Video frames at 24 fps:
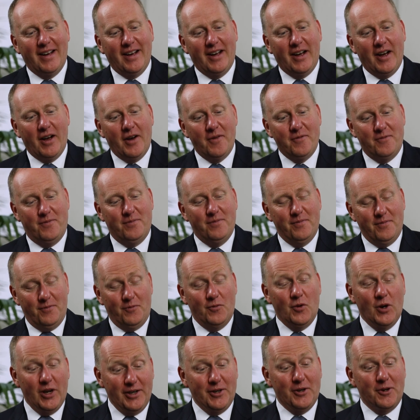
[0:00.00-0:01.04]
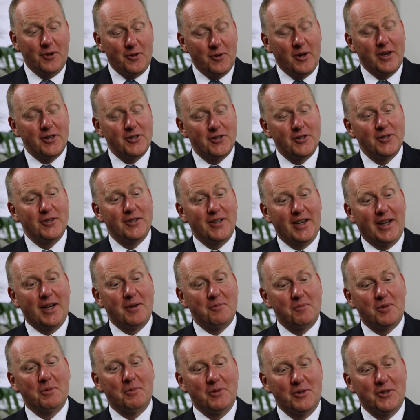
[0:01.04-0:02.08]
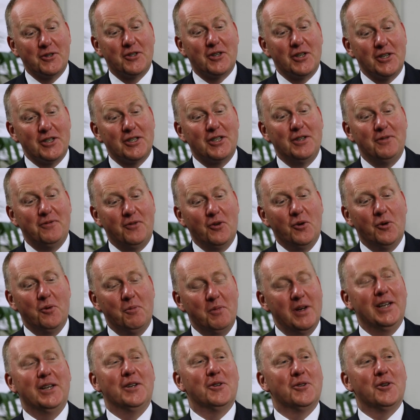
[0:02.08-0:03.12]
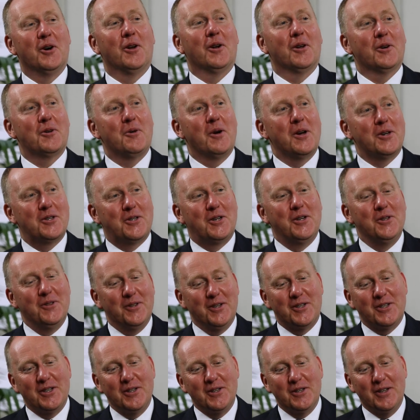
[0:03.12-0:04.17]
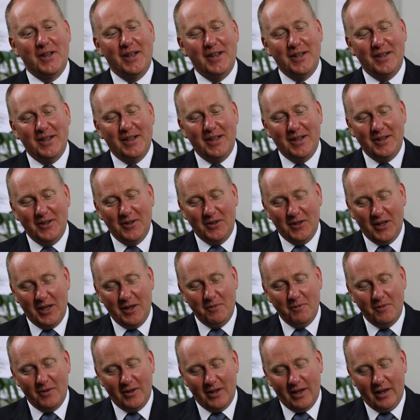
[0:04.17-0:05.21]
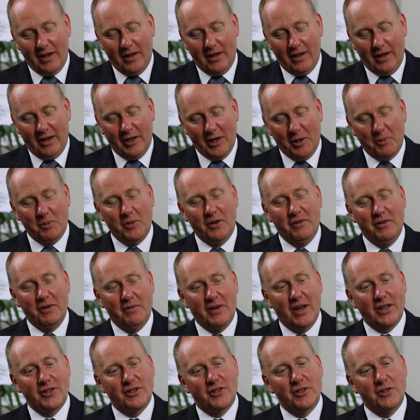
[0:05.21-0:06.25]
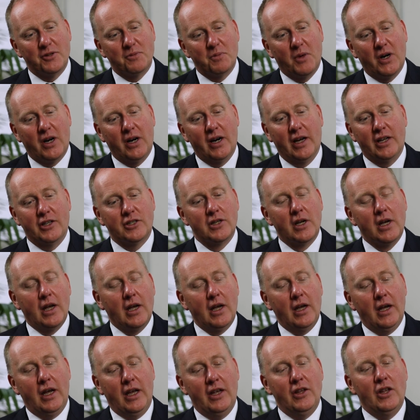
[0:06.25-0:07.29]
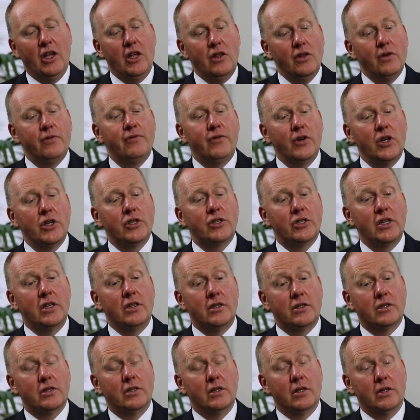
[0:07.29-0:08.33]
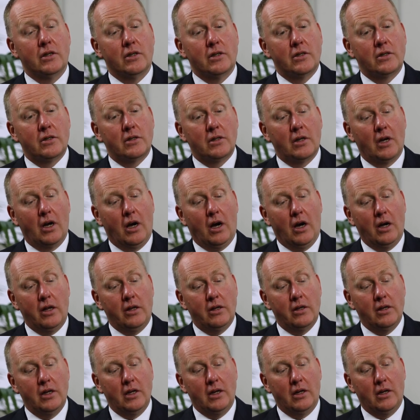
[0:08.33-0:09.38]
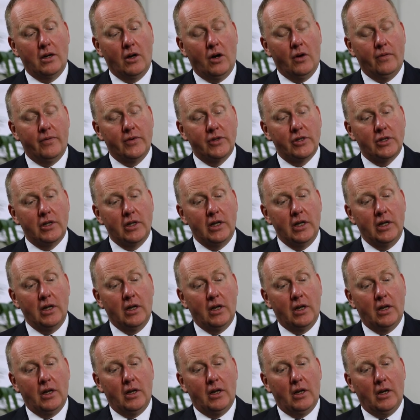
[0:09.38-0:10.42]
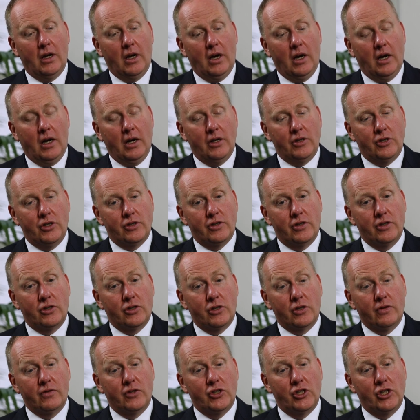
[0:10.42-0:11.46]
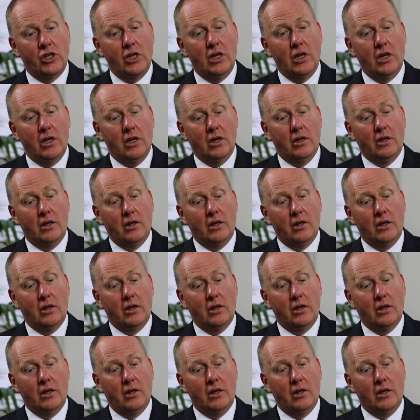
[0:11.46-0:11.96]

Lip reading: A really good question, and probably the $64 million question that's in a number of investors' minds. In the first instance, I think, obviously, just the sort of sheer